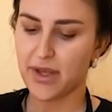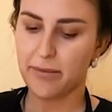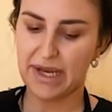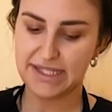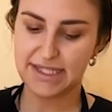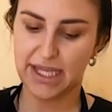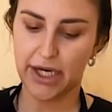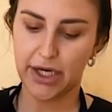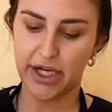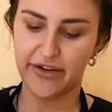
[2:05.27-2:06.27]

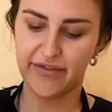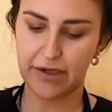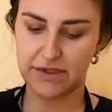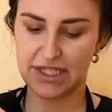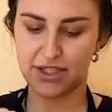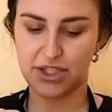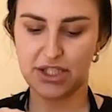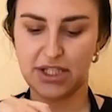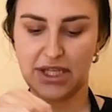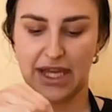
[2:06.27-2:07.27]
mascara,
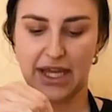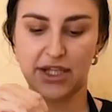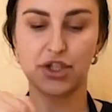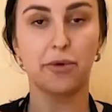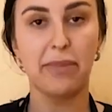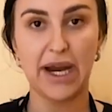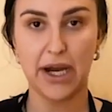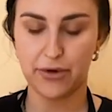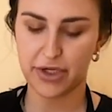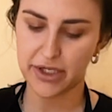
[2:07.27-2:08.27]
foundation, and your
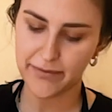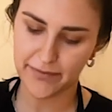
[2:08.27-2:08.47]
powder.